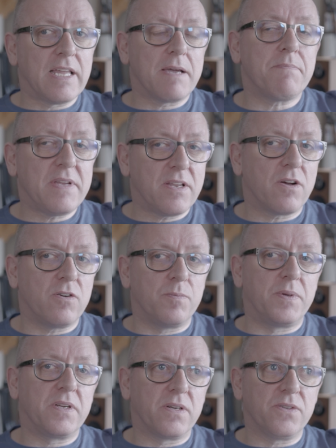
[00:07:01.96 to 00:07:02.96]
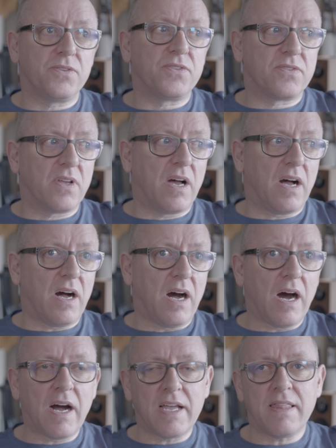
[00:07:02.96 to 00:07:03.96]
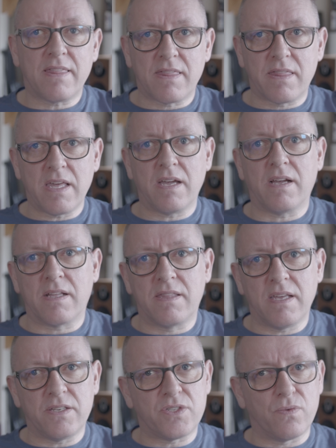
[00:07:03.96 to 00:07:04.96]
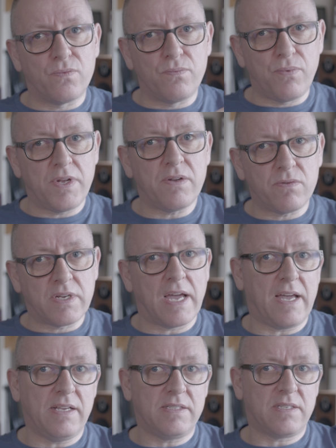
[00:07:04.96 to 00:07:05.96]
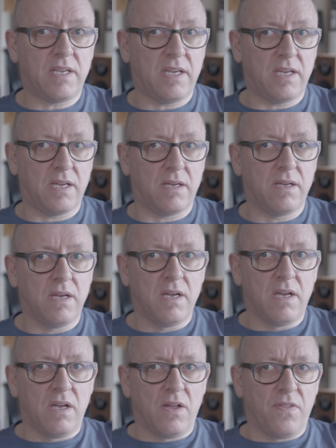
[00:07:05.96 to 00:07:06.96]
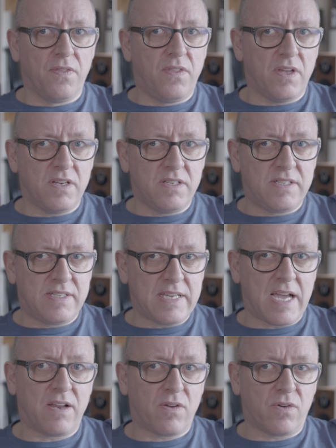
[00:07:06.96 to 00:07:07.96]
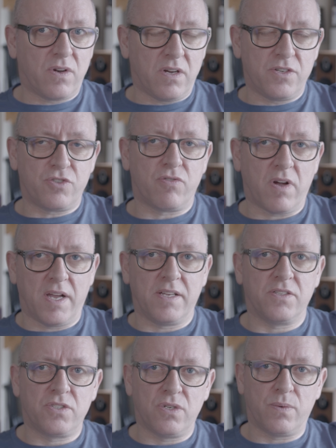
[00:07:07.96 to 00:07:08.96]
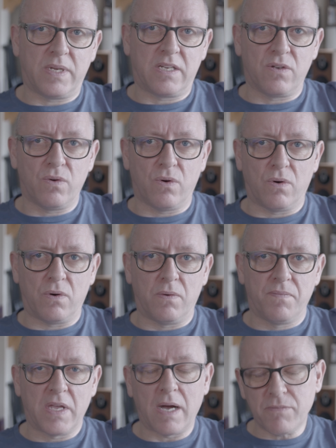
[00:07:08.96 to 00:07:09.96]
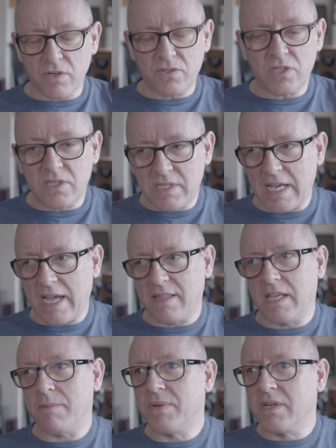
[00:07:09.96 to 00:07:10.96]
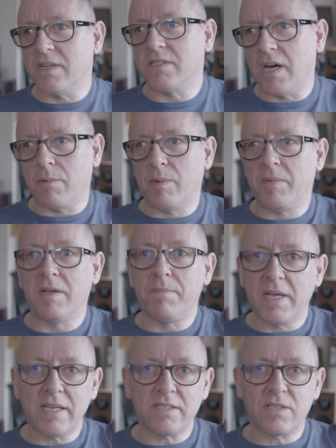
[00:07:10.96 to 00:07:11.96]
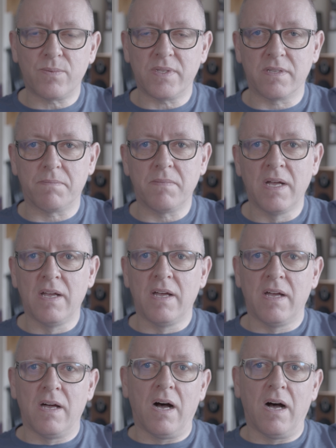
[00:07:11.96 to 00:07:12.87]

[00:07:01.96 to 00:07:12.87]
Let me know, because I think there's a real case here that Denon are trying to ignore. I'm not just saying that because I'm a bit pissed with them.